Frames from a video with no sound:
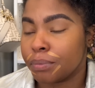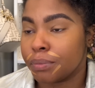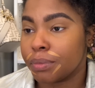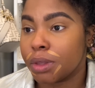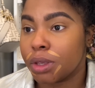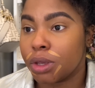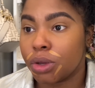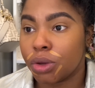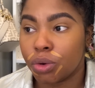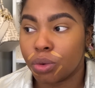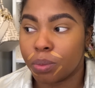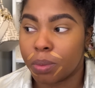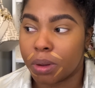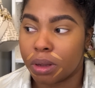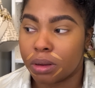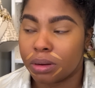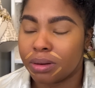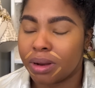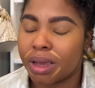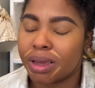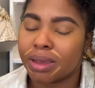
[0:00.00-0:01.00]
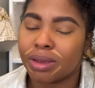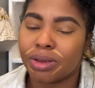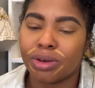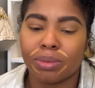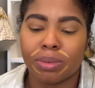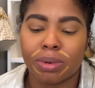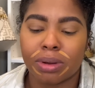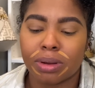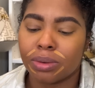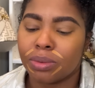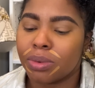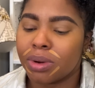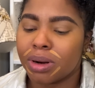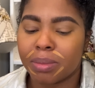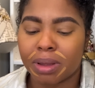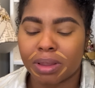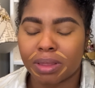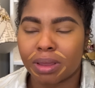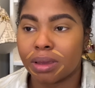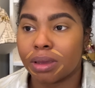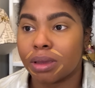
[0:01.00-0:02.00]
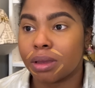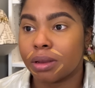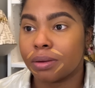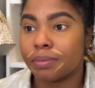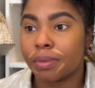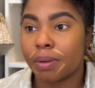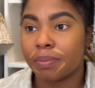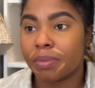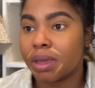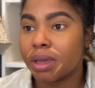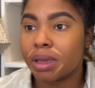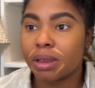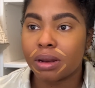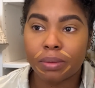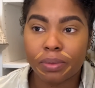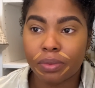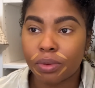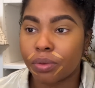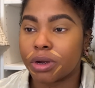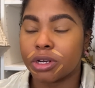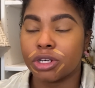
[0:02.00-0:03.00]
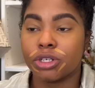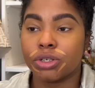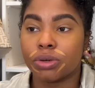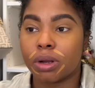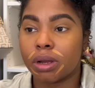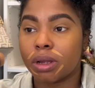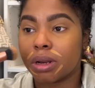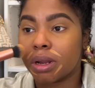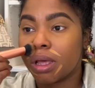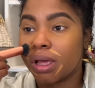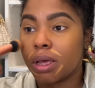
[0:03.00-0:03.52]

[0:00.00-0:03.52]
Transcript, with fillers: Cuba, not Cuba. What am I thinking? Thinking of the restaurant.